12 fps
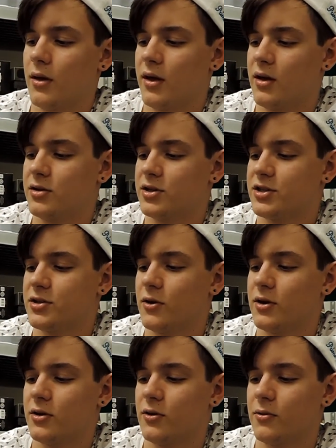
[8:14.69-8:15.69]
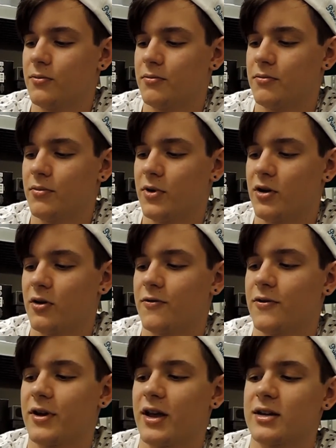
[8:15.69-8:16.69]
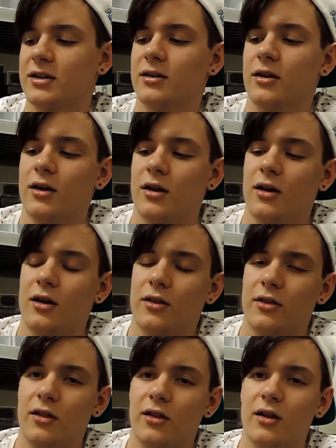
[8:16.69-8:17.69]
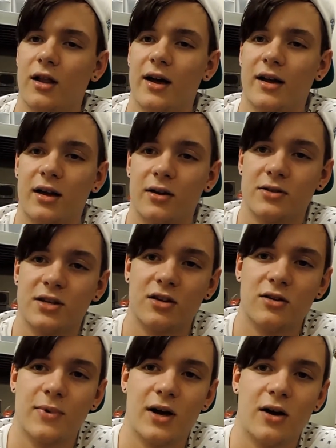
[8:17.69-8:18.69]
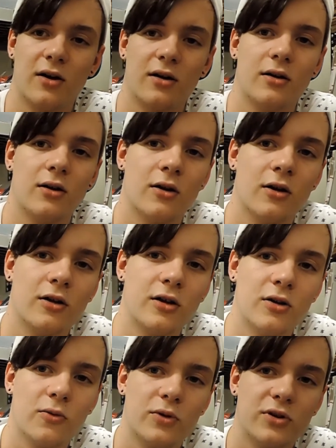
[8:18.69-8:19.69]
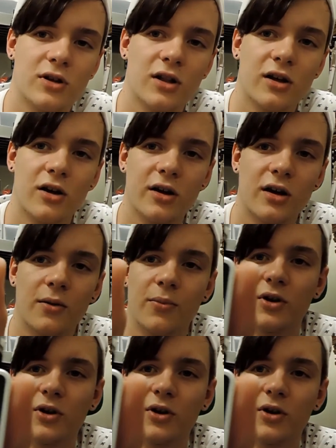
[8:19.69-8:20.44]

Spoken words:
And just so I don't, forget it, the little icon I was telling you about earlier, when you click on it, it